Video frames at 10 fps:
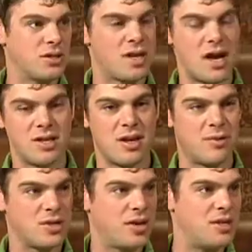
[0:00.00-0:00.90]
slash
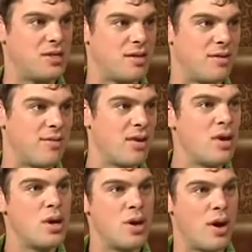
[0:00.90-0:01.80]
demonstration of
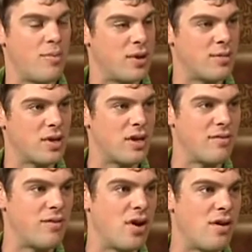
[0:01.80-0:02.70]
you know, how people can get
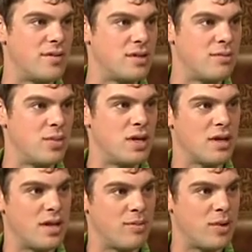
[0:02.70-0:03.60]
involved in
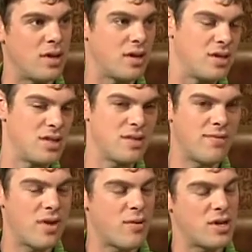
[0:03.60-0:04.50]
beekeeping and just
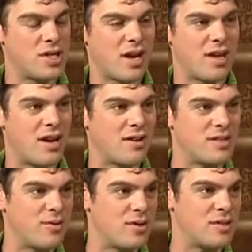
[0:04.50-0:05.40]
if they want to check it out,
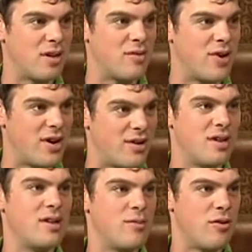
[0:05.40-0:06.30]
see what it's all about,
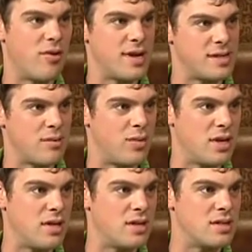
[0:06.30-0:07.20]
about raising
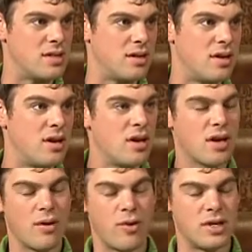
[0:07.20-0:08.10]
bees and
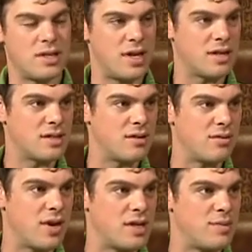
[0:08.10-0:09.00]
what it takes to
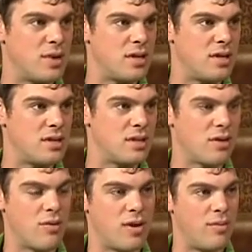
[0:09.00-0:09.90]
raise bees, the
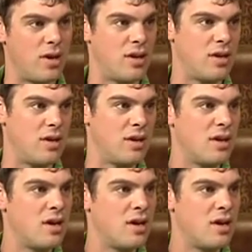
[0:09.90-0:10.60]
equipment, and